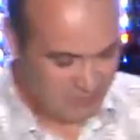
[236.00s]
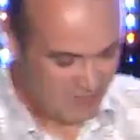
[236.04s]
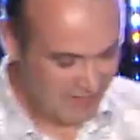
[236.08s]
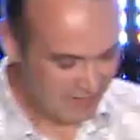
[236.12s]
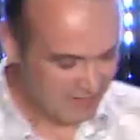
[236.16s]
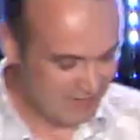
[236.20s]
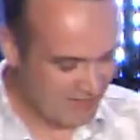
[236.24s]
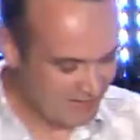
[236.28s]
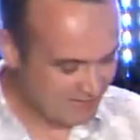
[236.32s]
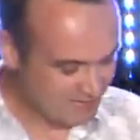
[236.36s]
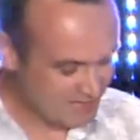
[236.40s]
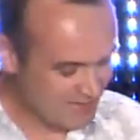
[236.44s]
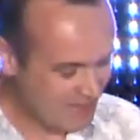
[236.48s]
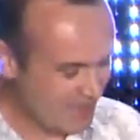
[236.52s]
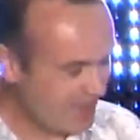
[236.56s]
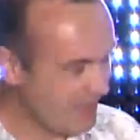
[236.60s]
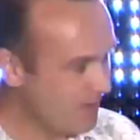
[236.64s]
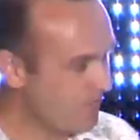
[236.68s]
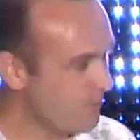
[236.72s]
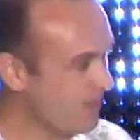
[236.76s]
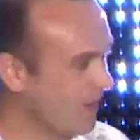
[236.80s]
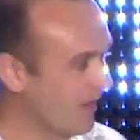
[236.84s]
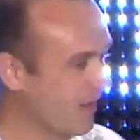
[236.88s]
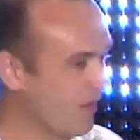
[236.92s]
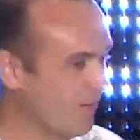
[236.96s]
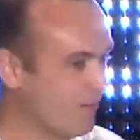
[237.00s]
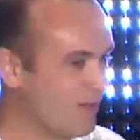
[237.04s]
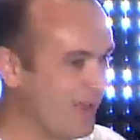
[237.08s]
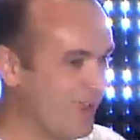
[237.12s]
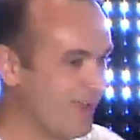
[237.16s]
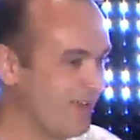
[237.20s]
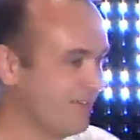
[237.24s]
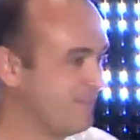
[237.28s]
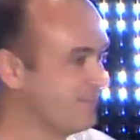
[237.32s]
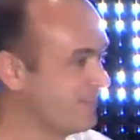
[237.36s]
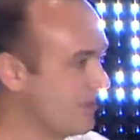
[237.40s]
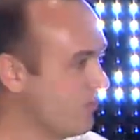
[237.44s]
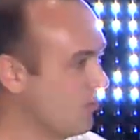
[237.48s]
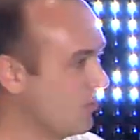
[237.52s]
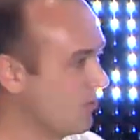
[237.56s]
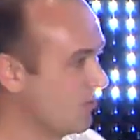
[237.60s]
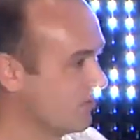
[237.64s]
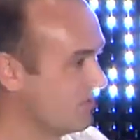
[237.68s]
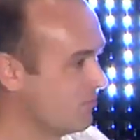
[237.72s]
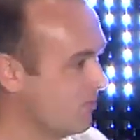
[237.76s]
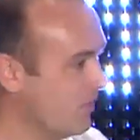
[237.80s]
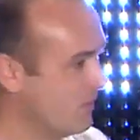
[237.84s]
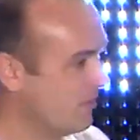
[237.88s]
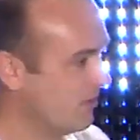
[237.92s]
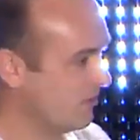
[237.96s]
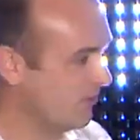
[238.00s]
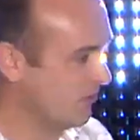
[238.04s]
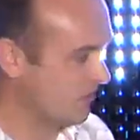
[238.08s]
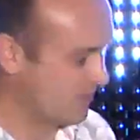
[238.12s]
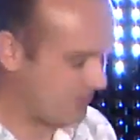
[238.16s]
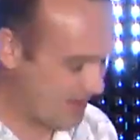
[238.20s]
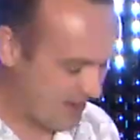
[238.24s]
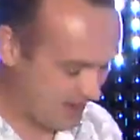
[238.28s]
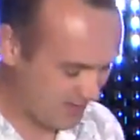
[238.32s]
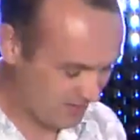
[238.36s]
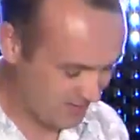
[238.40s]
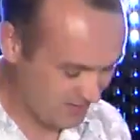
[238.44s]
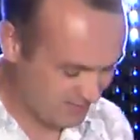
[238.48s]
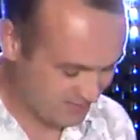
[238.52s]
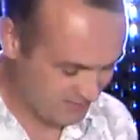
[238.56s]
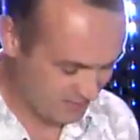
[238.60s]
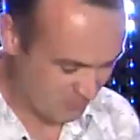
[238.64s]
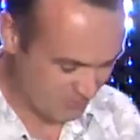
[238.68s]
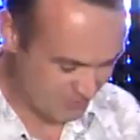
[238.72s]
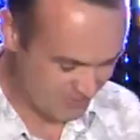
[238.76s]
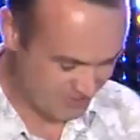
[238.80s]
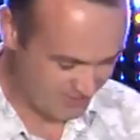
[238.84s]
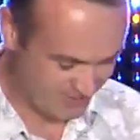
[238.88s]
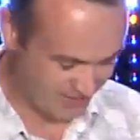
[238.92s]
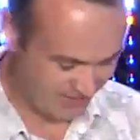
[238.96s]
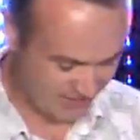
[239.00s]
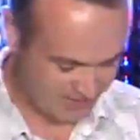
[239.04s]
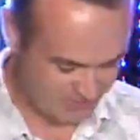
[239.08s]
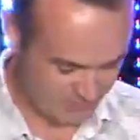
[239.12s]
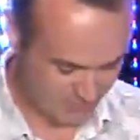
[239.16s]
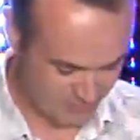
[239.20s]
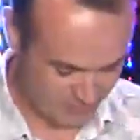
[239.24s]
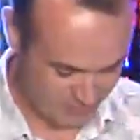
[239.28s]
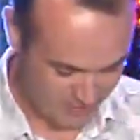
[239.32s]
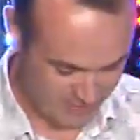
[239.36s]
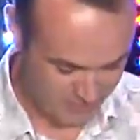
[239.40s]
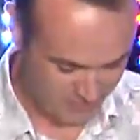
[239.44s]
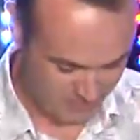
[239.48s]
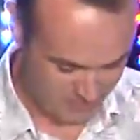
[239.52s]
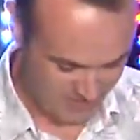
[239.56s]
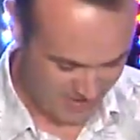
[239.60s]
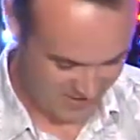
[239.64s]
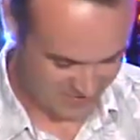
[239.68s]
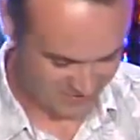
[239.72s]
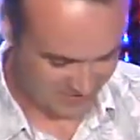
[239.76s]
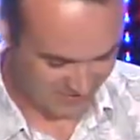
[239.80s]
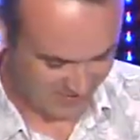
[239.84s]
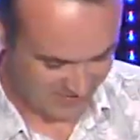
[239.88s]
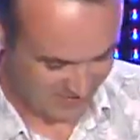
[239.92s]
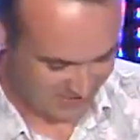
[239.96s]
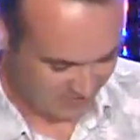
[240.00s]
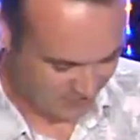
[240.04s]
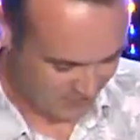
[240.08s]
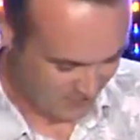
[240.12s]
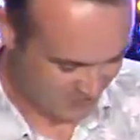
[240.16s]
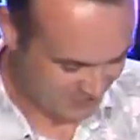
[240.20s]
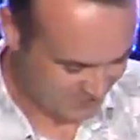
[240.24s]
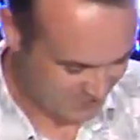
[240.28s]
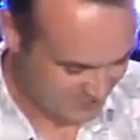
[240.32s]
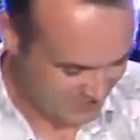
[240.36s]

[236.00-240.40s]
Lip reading: Next to him, and I'm glad to say we've got some women on the panel because it was turning into a real male geek fest